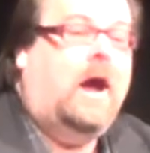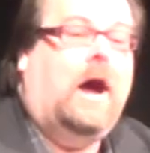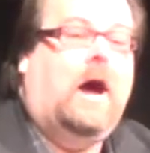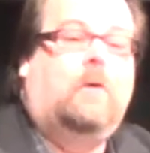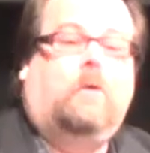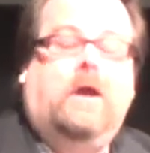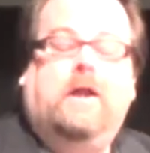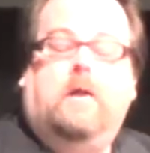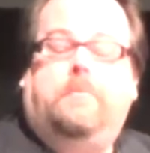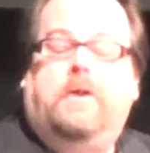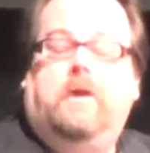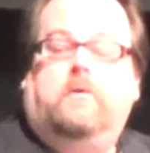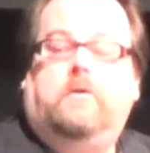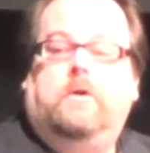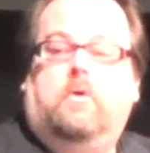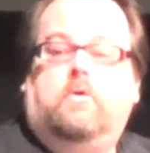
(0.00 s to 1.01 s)
right up
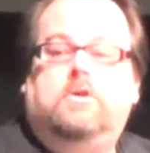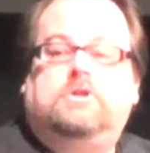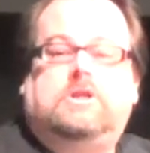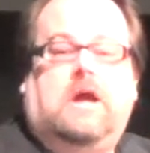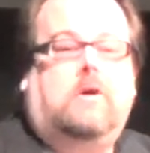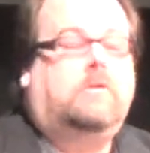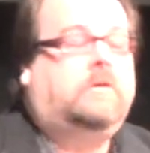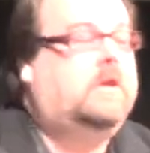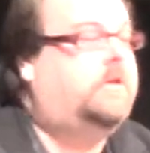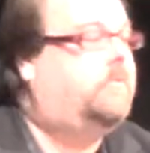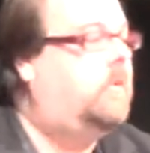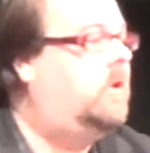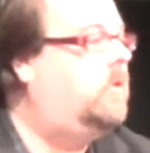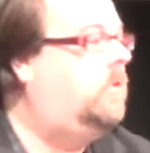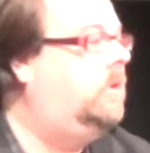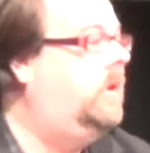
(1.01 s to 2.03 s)
here in Orange County,
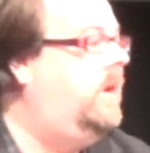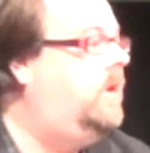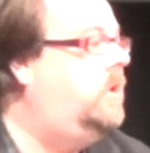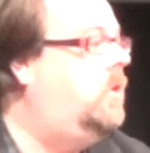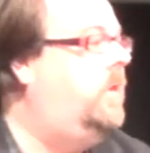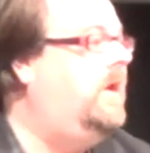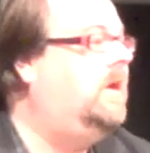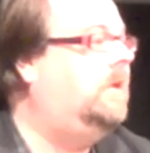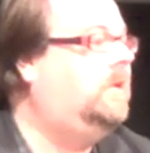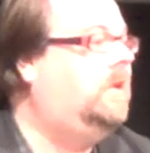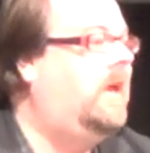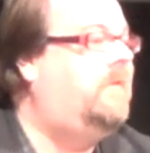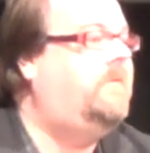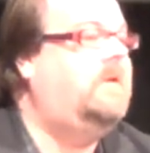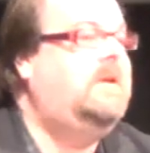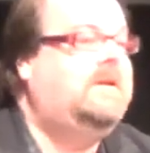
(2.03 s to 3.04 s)
throughout Orlando, in
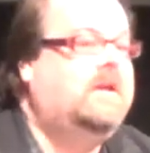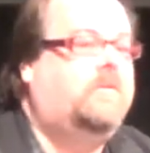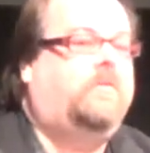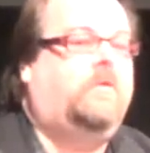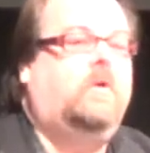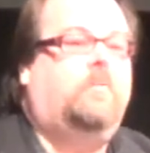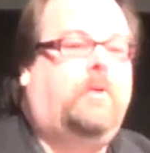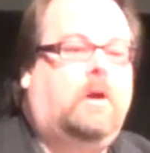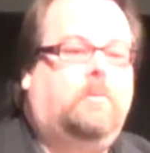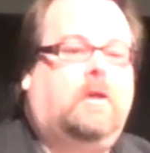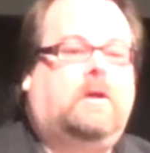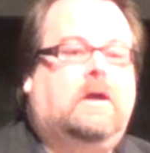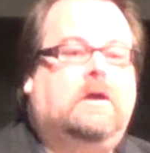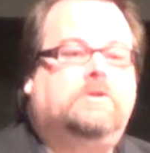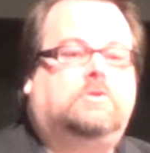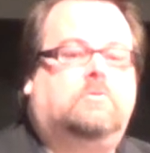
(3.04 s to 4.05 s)
11 different public
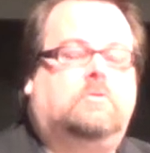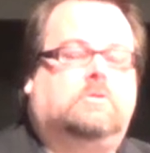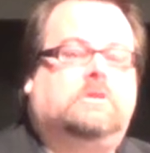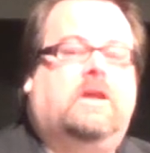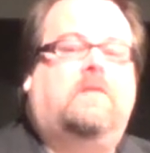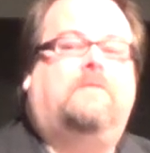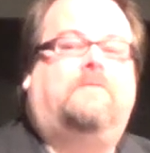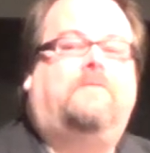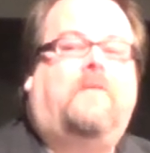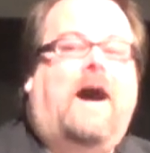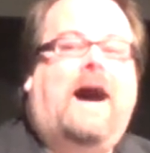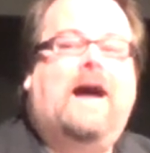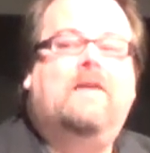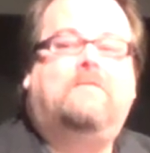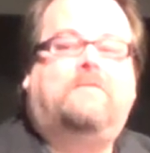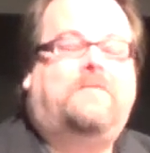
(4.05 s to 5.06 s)
high schools, again
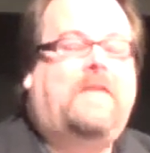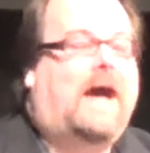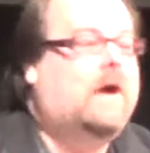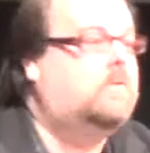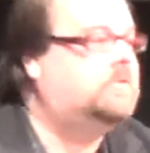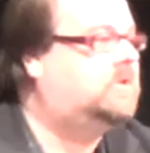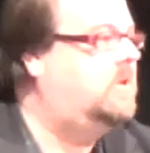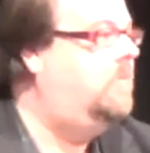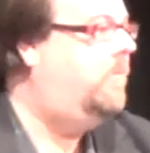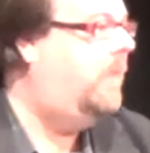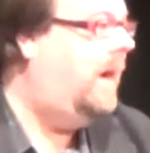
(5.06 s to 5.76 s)
5,000